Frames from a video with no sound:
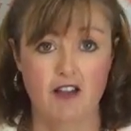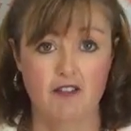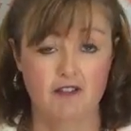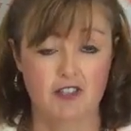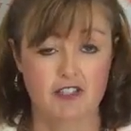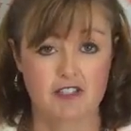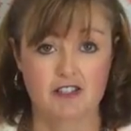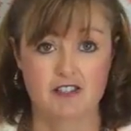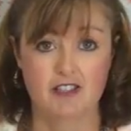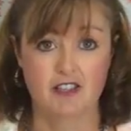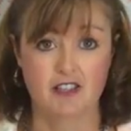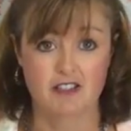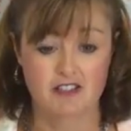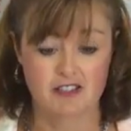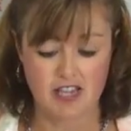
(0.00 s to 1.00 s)
this is
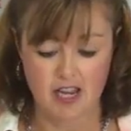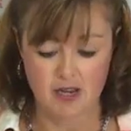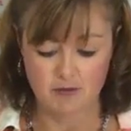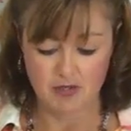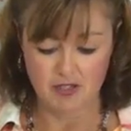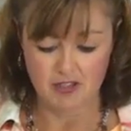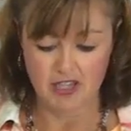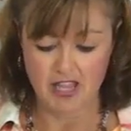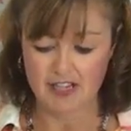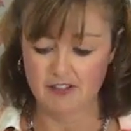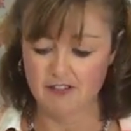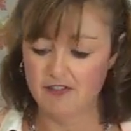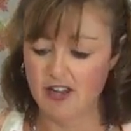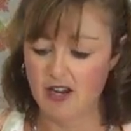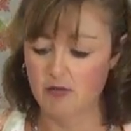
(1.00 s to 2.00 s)
the same line
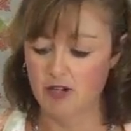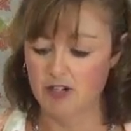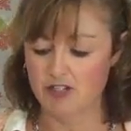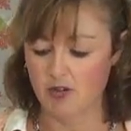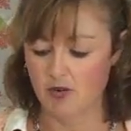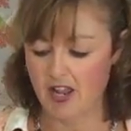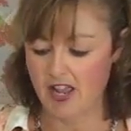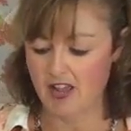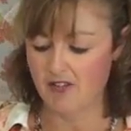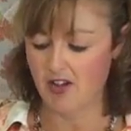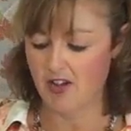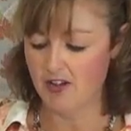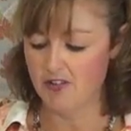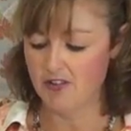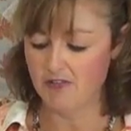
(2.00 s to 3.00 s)
of fabric, so I have
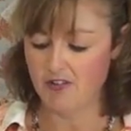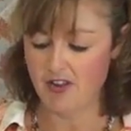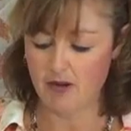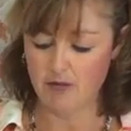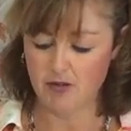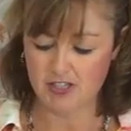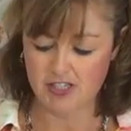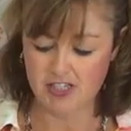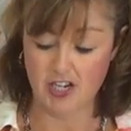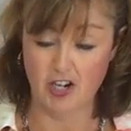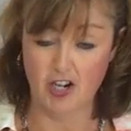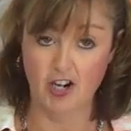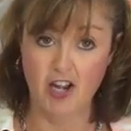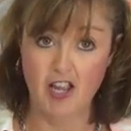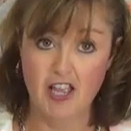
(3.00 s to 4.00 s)
all the fabrics
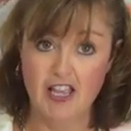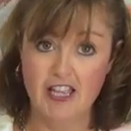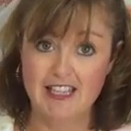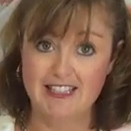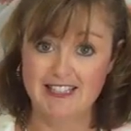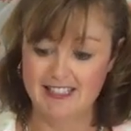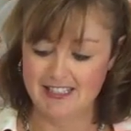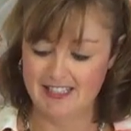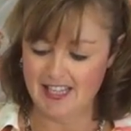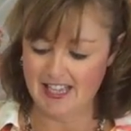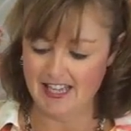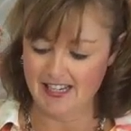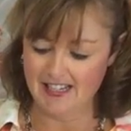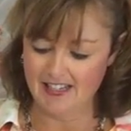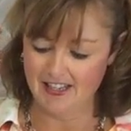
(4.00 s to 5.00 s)
here in the
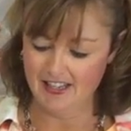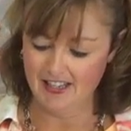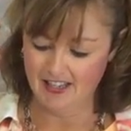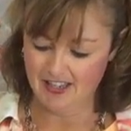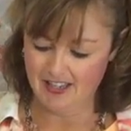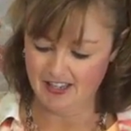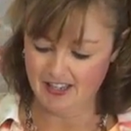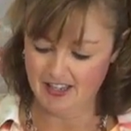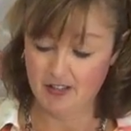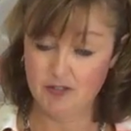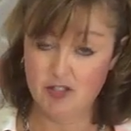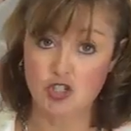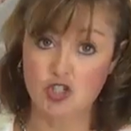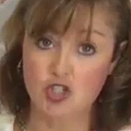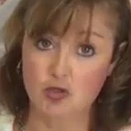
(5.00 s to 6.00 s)
line
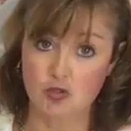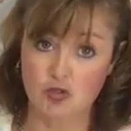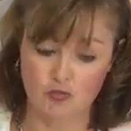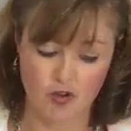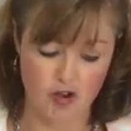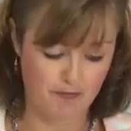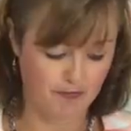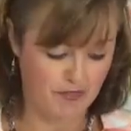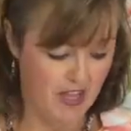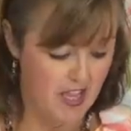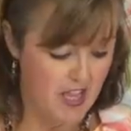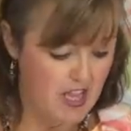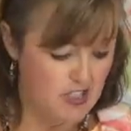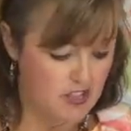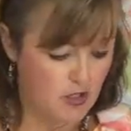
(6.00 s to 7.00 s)
to choose from.
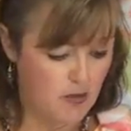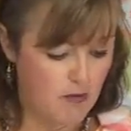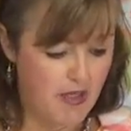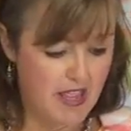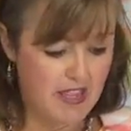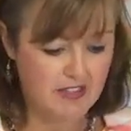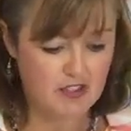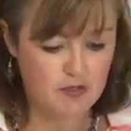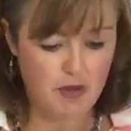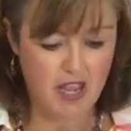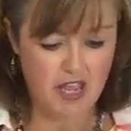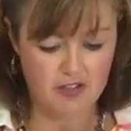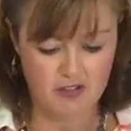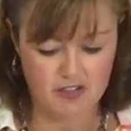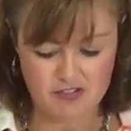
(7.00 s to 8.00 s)
So to make this
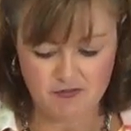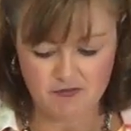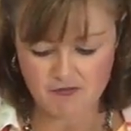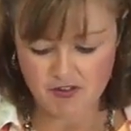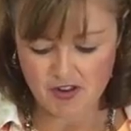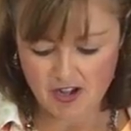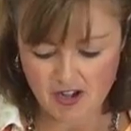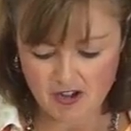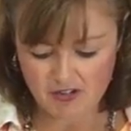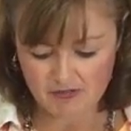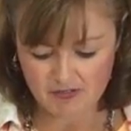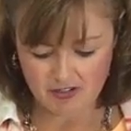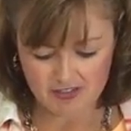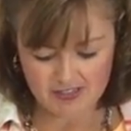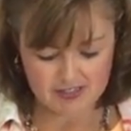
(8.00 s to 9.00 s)
pattern, it's very,
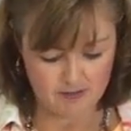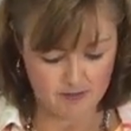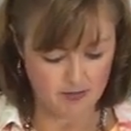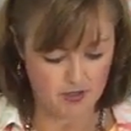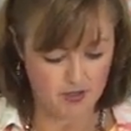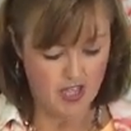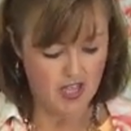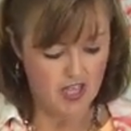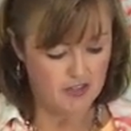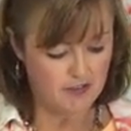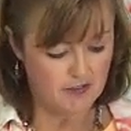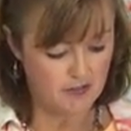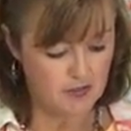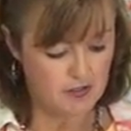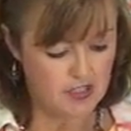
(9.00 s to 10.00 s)
very simple. The
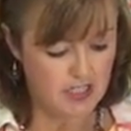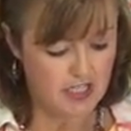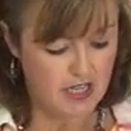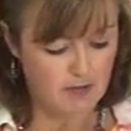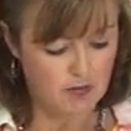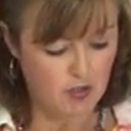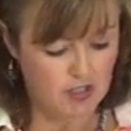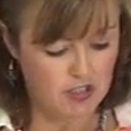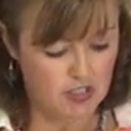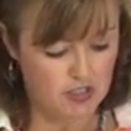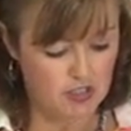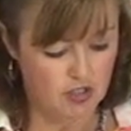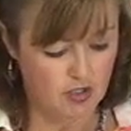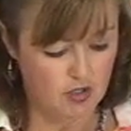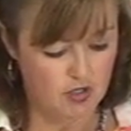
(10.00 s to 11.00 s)
first thing I'm going to
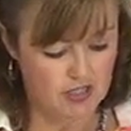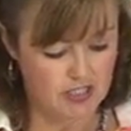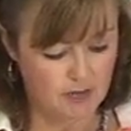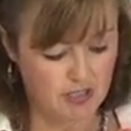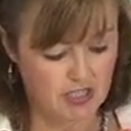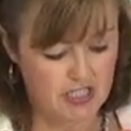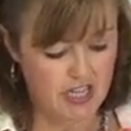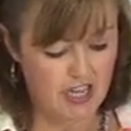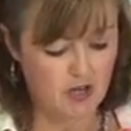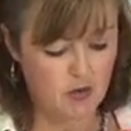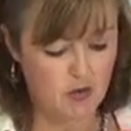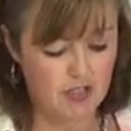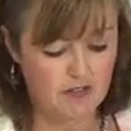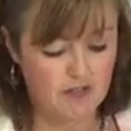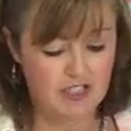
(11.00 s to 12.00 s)
do is I'm going to take
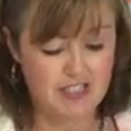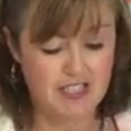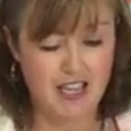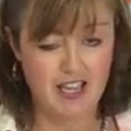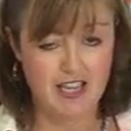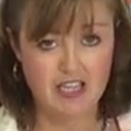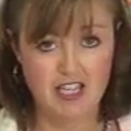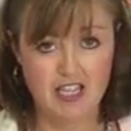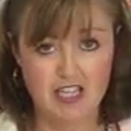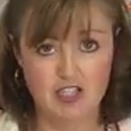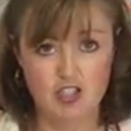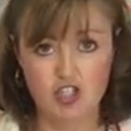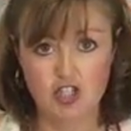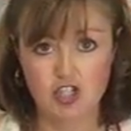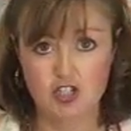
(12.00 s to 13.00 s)
one of the 10-inch